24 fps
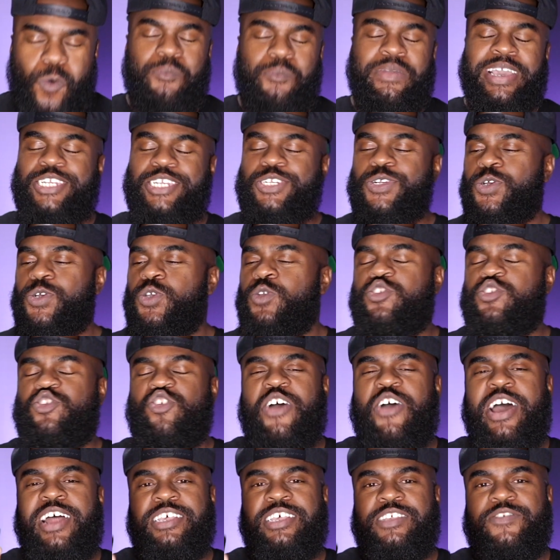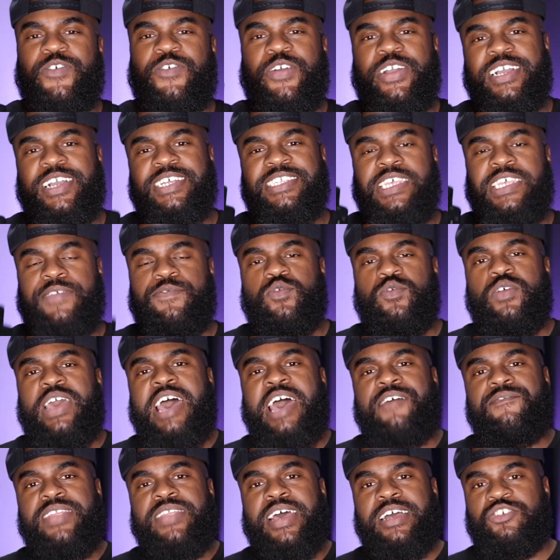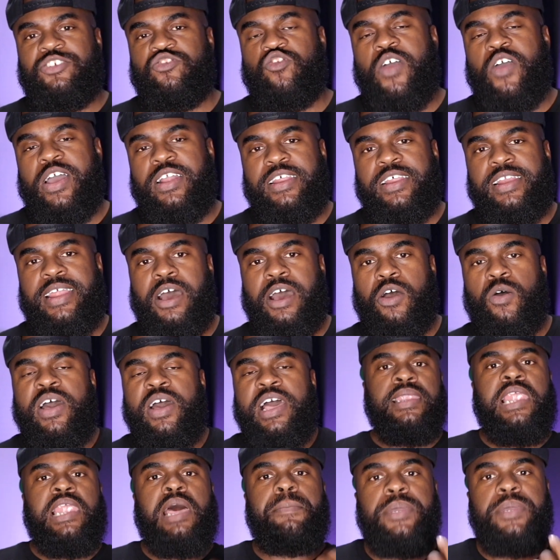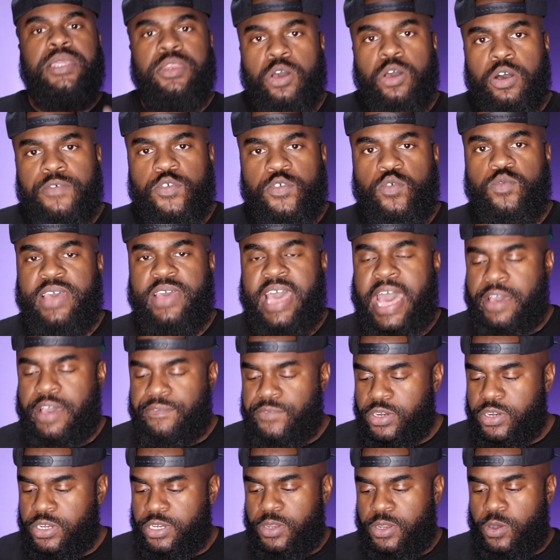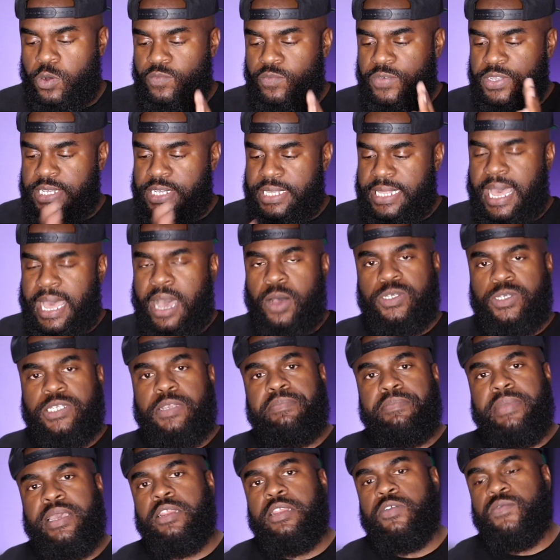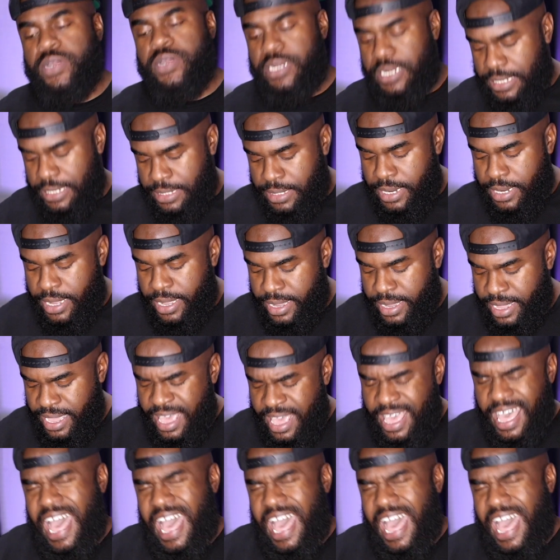Make sure you try this fragrance if you have not tried it out. Let me know if you've ever dove into the House of Mandarina Duck.